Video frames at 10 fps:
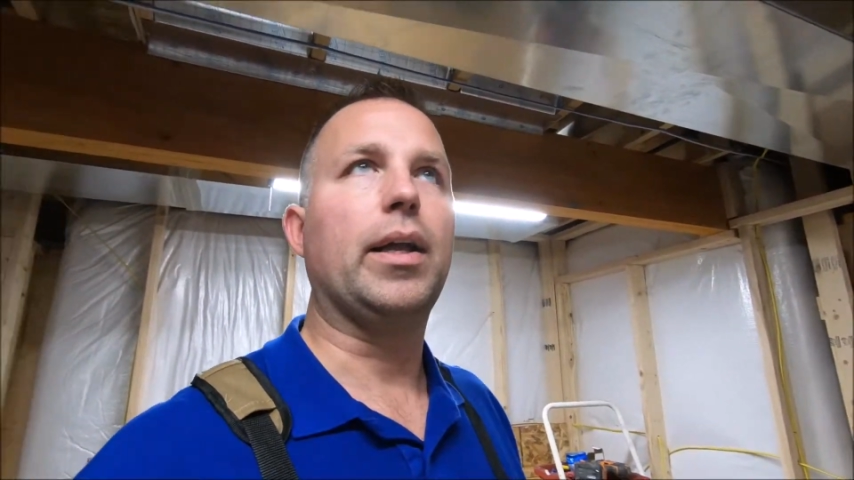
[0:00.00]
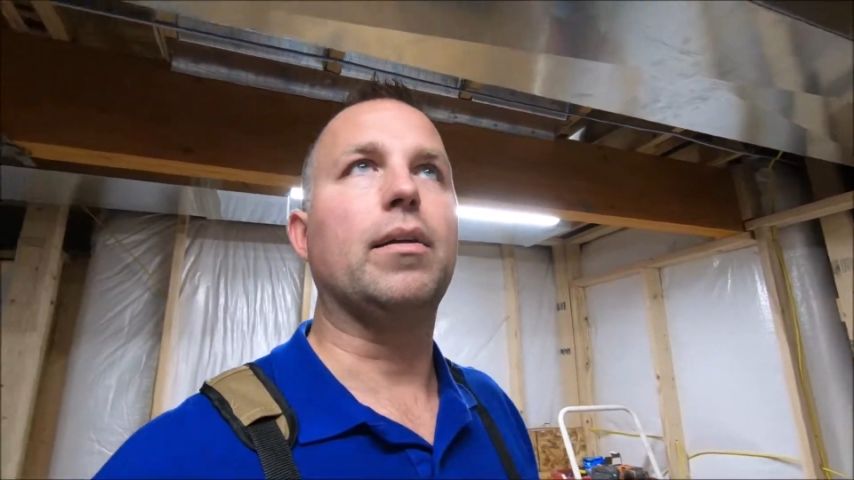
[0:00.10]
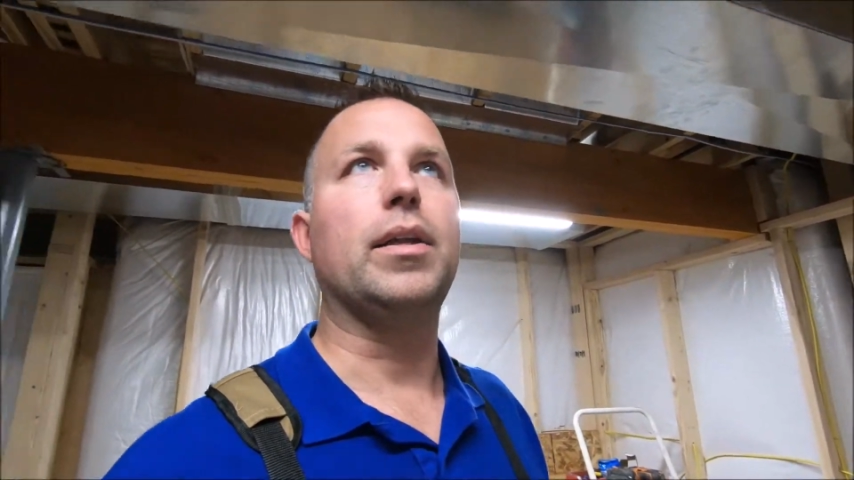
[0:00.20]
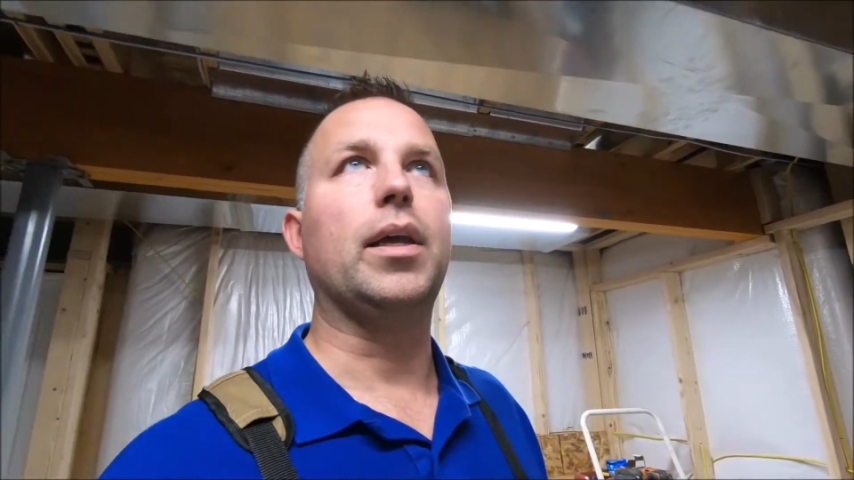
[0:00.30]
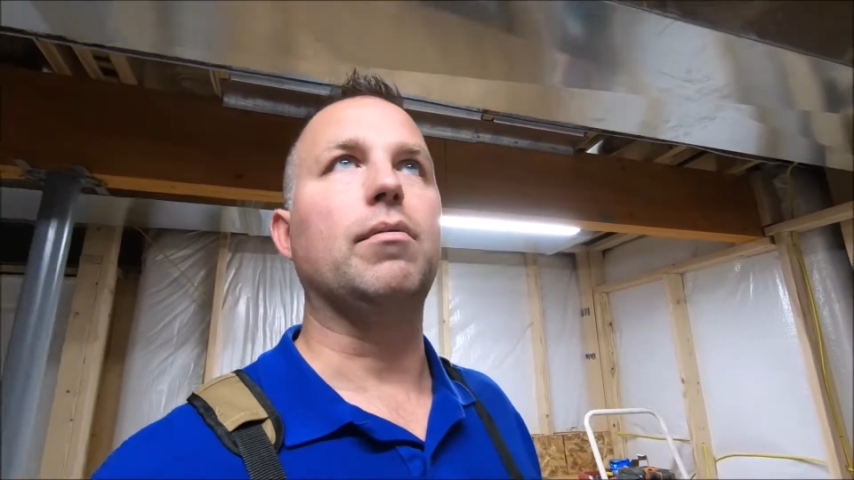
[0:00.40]
I
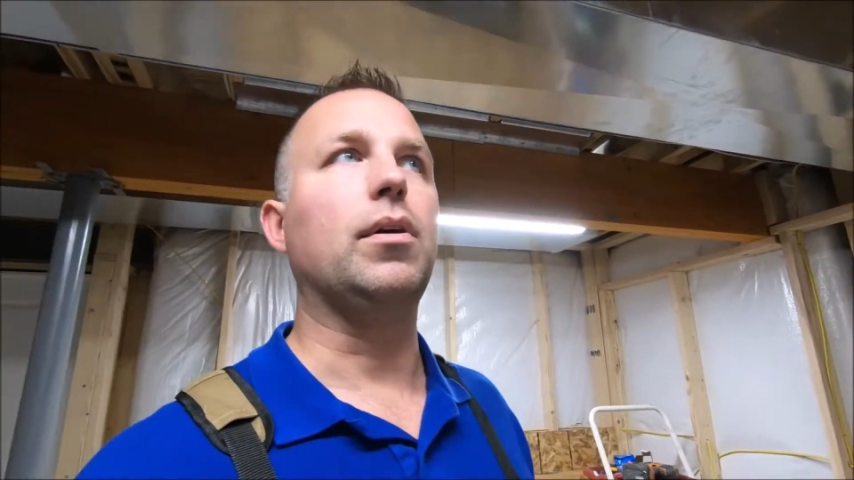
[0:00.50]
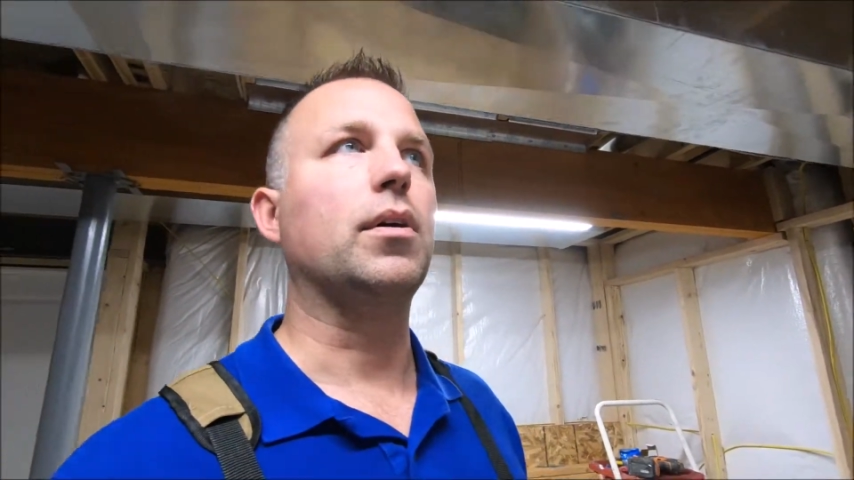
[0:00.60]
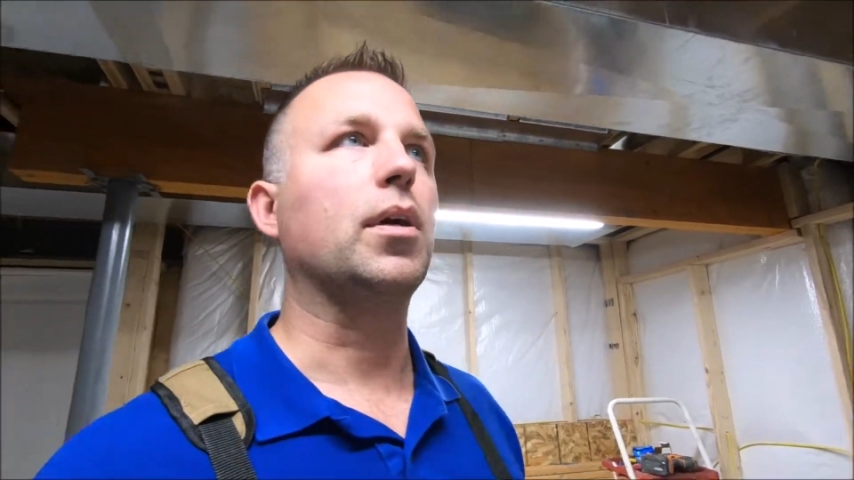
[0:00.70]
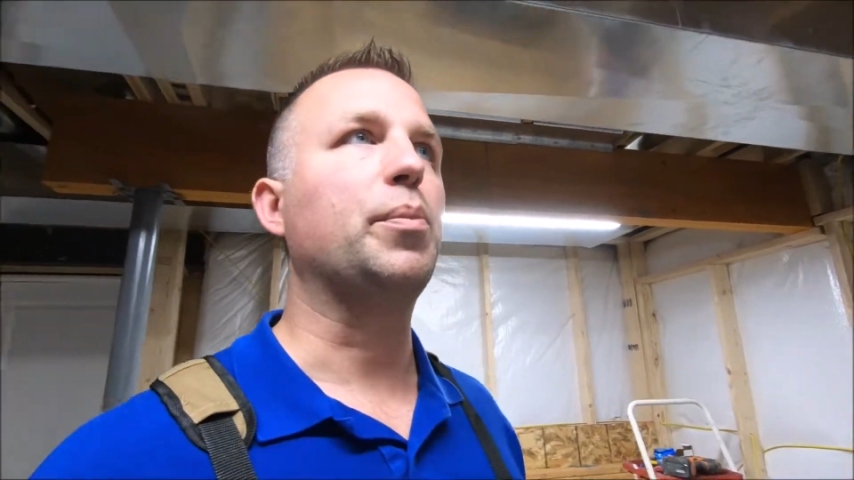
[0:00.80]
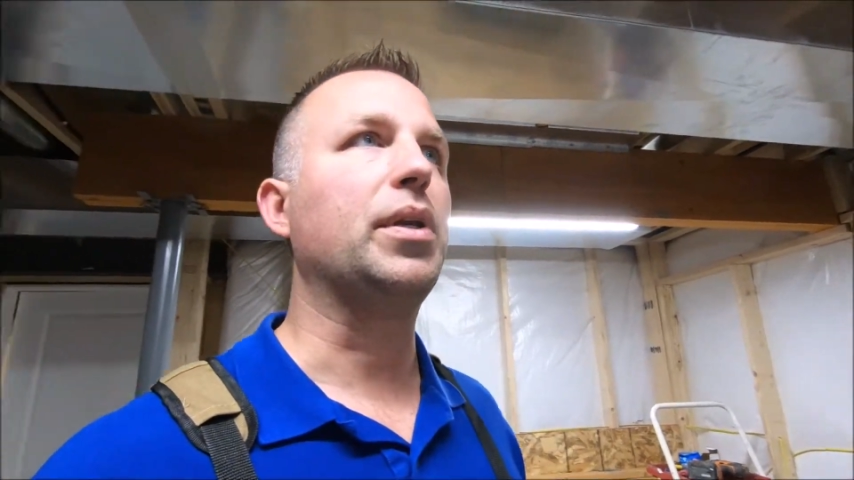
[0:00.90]
already have the
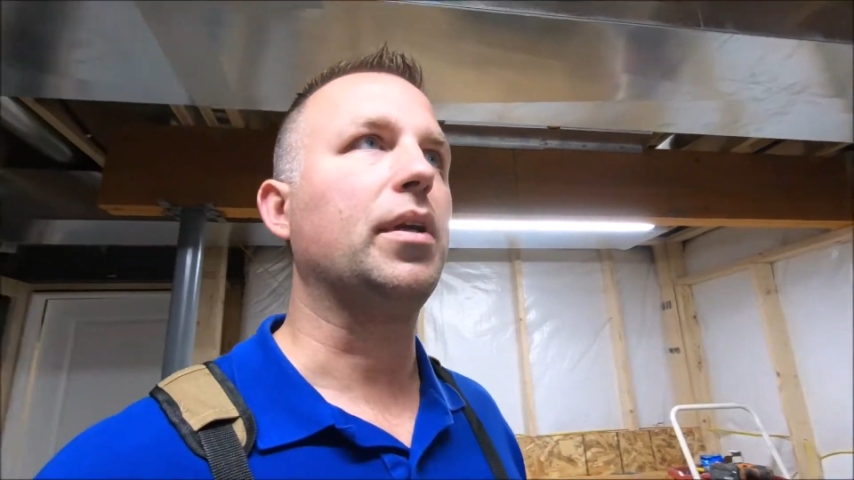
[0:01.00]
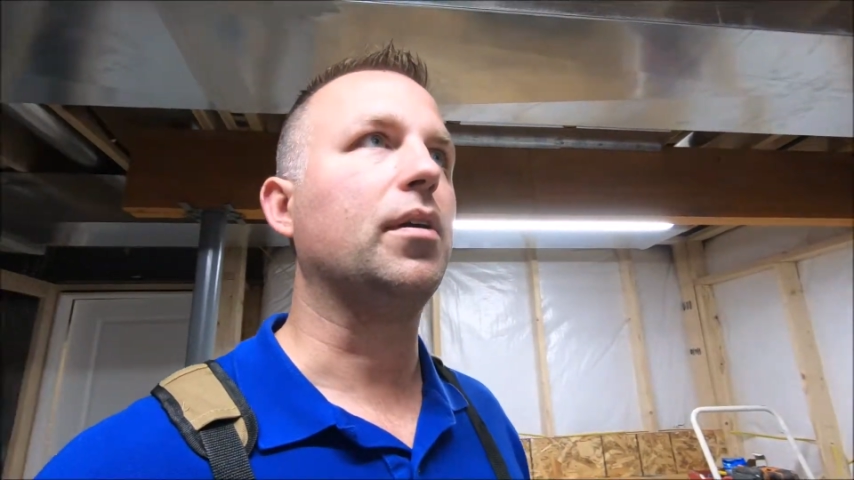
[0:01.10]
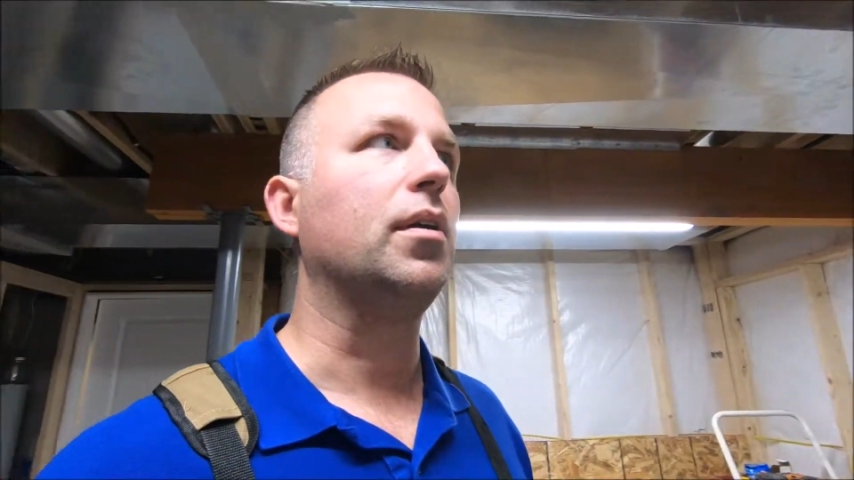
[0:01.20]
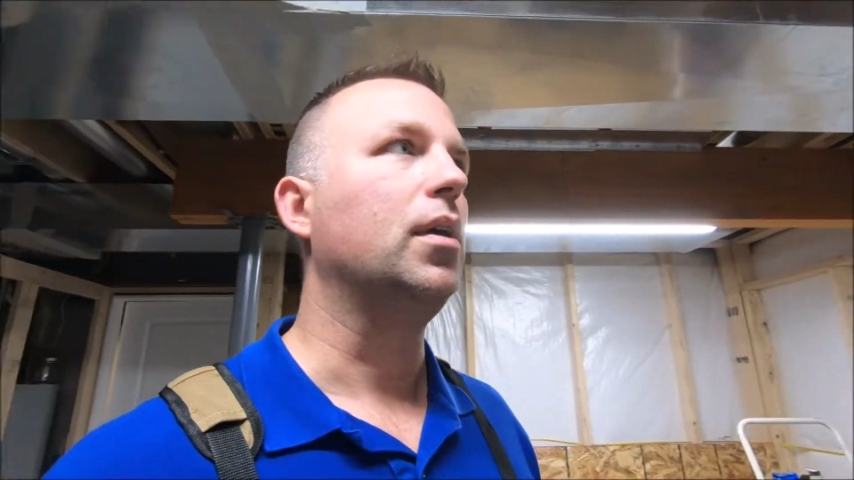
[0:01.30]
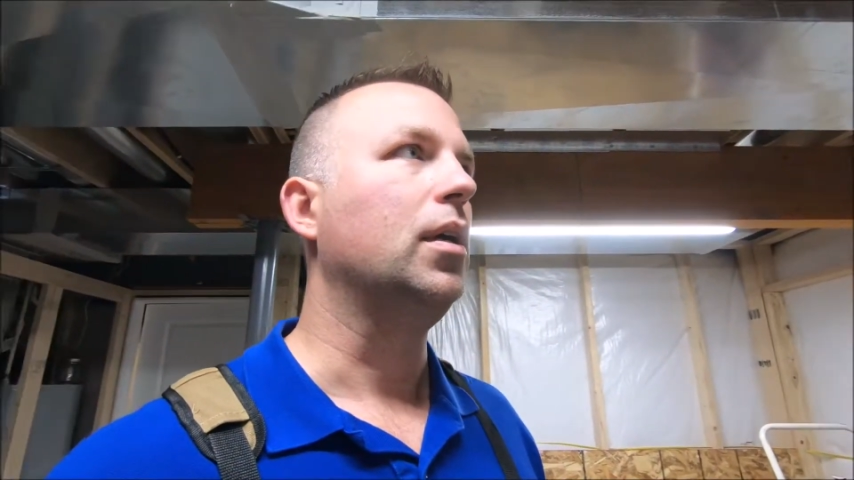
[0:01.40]
hookup in here.